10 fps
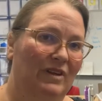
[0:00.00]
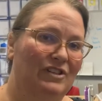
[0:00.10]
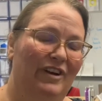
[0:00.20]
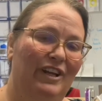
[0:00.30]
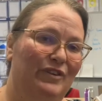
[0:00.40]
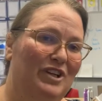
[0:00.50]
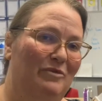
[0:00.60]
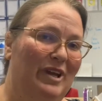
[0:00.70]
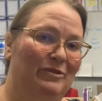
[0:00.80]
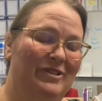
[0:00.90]
That's right. If you're not
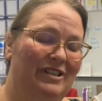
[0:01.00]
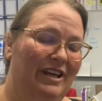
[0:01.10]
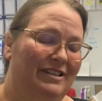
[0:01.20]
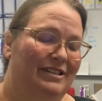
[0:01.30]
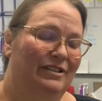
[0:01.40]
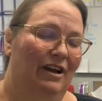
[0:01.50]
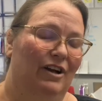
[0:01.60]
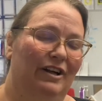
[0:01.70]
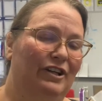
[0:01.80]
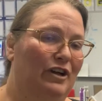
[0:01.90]
making mistakes,
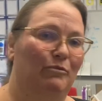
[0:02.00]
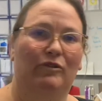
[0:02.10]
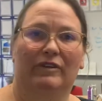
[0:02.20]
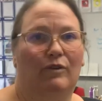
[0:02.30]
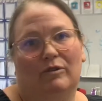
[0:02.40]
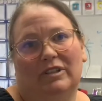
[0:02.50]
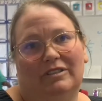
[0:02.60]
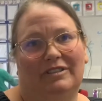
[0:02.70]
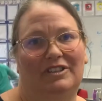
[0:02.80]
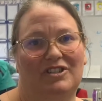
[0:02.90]
you're not moving forward.
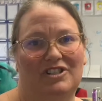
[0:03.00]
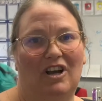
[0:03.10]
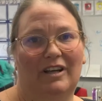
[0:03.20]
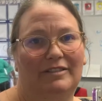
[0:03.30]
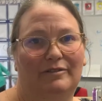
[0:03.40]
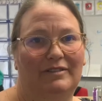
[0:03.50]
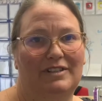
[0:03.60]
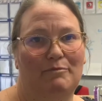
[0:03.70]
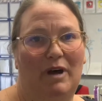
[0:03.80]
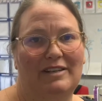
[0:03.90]
You're just not.
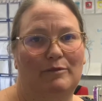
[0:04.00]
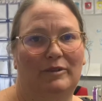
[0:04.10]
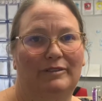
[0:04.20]
It's impossible.